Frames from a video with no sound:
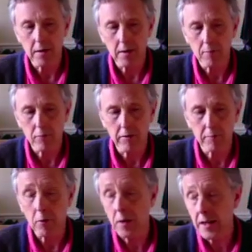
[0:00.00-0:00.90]
improved.
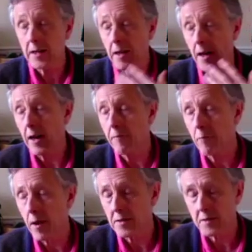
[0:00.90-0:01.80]
But we need our left
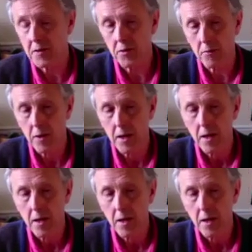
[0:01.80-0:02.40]
brains to